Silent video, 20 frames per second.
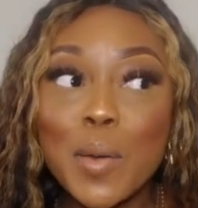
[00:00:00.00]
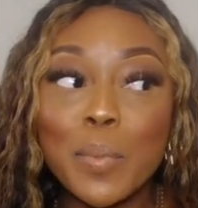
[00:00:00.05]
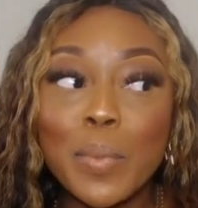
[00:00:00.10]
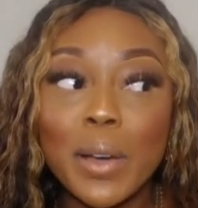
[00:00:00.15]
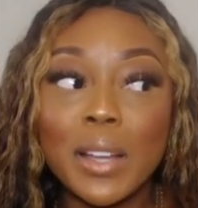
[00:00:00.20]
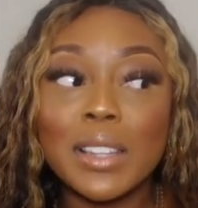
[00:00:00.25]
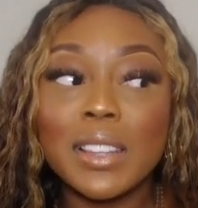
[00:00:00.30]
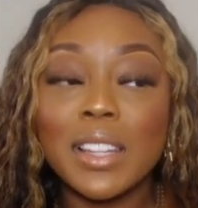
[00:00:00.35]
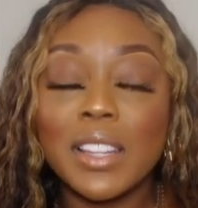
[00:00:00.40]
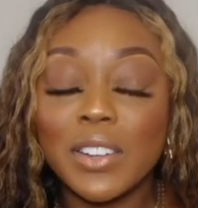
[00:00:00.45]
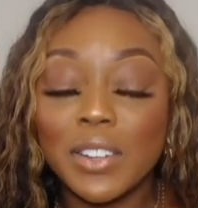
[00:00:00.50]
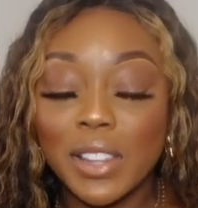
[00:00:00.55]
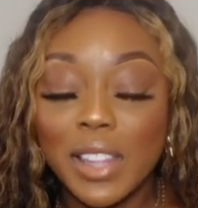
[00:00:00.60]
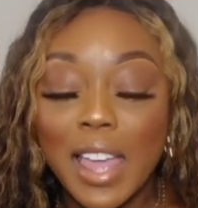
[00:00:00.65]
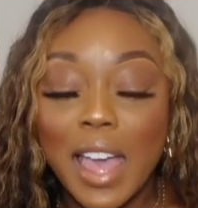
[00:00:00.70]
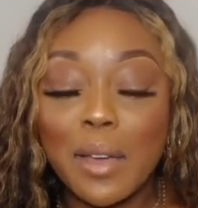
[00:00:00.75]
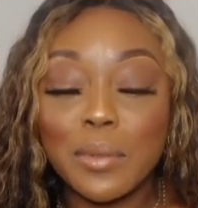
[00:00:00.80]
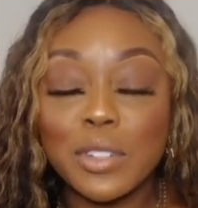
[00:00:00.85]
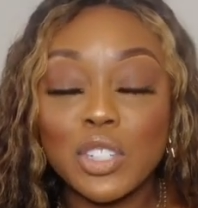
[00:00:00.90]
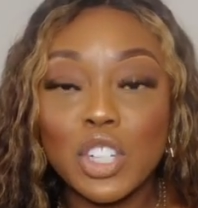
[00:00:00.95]
But
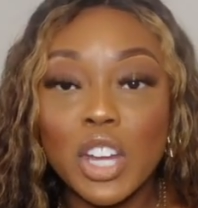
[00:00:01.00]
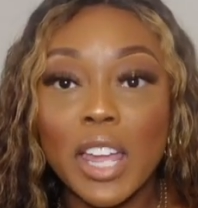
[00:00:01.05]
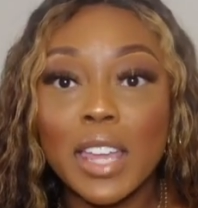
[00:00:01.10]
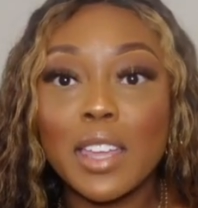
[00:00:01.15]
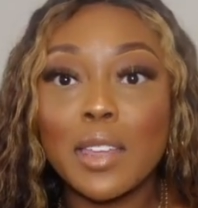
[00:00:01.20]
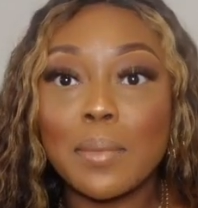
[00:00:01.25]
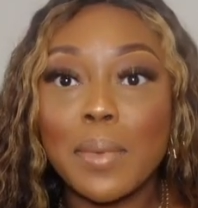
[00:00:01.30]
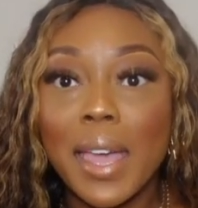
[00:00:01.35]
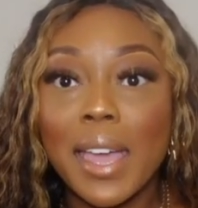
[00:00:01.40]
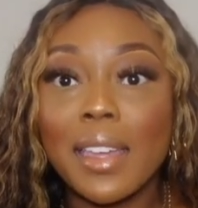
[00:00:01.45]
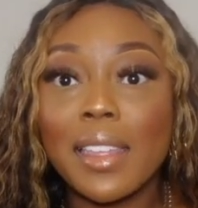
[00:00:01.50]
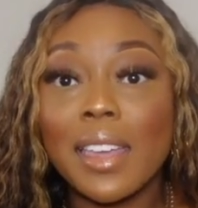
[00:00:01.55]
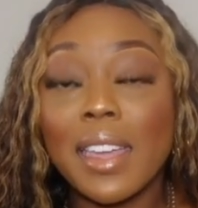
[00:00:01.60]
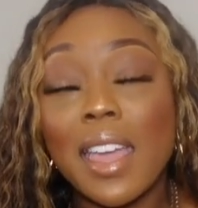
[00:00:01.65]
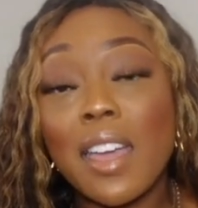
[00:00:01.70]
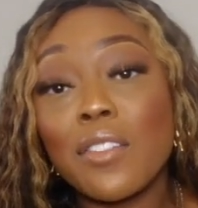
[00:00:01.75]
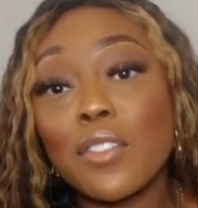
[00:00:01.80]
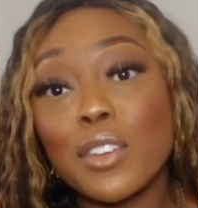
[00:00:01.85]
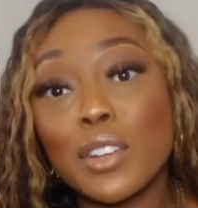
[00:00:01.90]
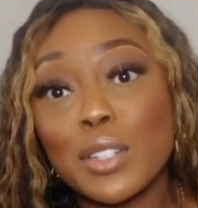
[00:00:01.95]
literally I was checking back like
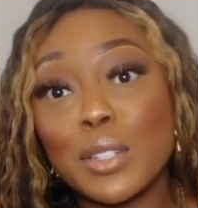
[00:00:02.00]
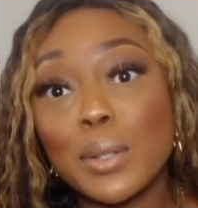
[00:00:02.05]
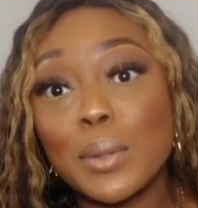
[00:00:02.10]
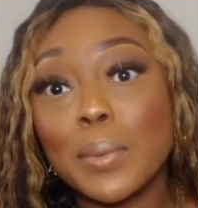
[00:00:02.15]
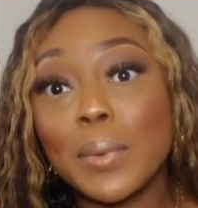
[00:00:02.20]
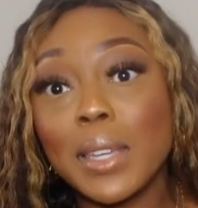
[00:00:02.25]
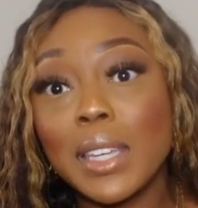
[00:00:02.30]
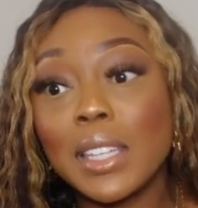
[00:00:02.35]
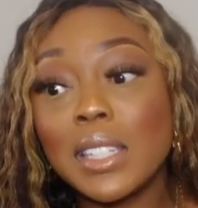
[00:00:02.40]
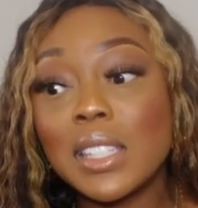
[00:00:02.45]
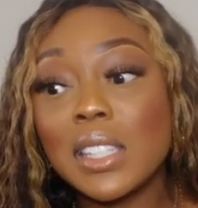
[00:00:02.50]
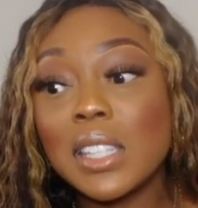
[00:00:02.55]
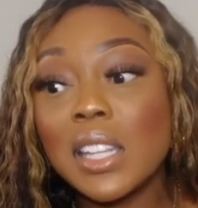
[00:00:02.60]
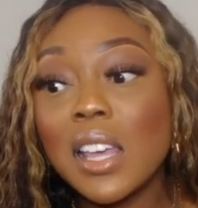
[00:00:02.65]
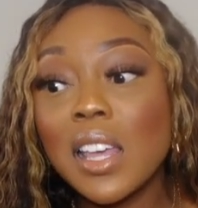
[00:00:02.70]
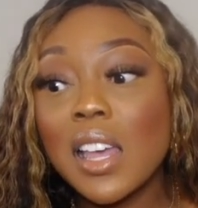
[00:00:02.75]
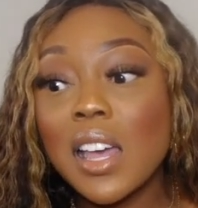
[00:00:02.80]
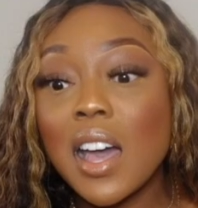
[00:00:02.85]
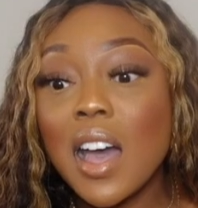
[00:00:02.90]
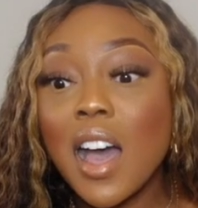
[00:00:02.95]
every 2 weeks.
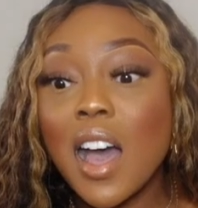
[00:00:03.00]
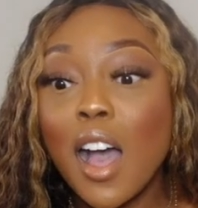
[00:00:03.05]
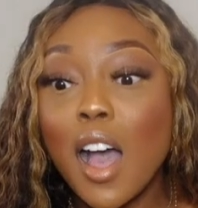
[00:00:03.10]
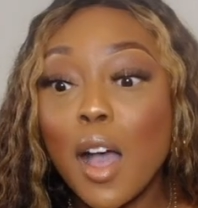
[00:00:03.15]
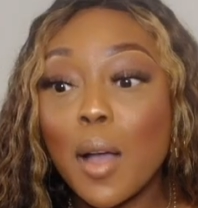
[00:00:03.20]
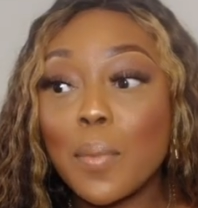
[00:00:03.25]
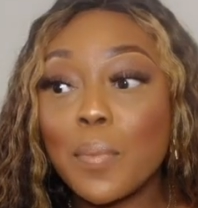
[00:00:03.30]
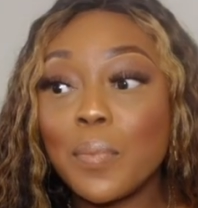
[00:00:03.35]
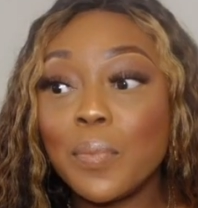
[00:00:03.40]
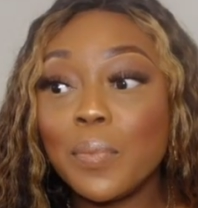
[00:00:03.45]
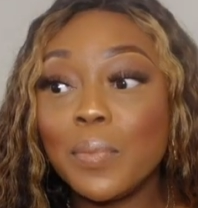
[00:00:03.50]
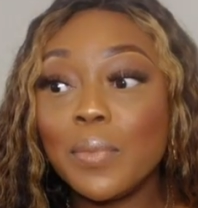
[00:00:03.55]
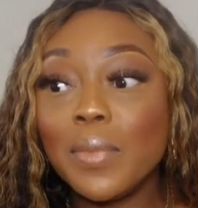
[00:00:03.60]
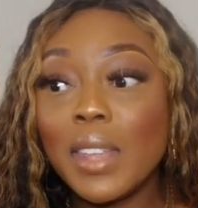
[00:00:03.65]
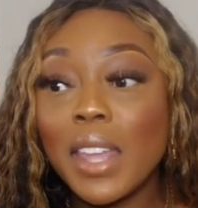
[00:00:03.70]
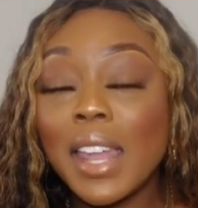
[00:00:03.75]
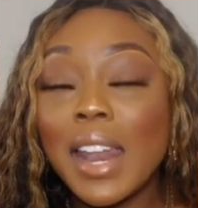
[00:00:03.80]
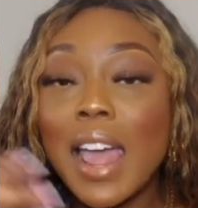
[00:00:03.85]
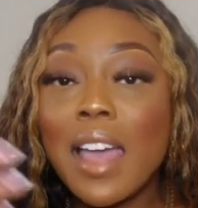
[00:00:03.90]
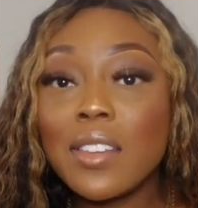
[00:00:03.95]
And
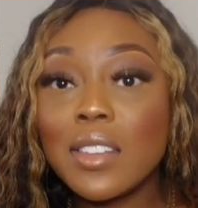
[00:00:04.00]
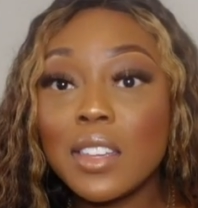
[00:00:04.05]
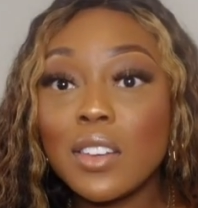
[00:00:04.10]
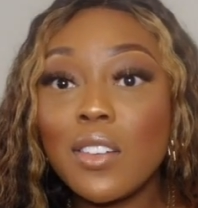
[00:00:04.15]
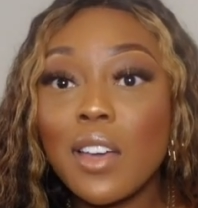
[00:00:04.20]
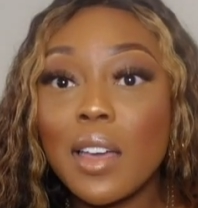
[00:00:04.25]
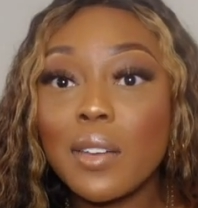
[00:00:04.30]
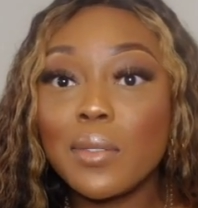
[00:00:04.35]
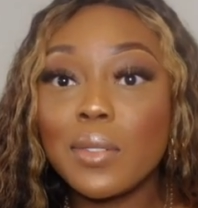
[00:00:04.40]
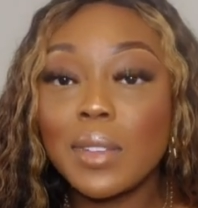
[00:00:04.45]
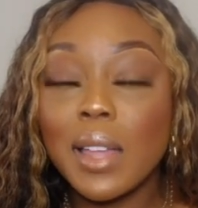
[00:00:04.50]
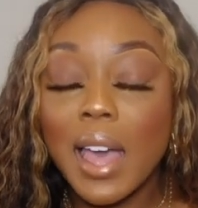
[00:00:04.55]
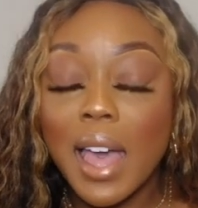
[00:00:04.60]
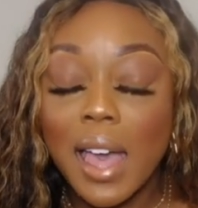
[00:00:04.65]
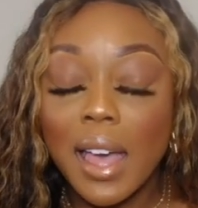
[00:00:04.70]
I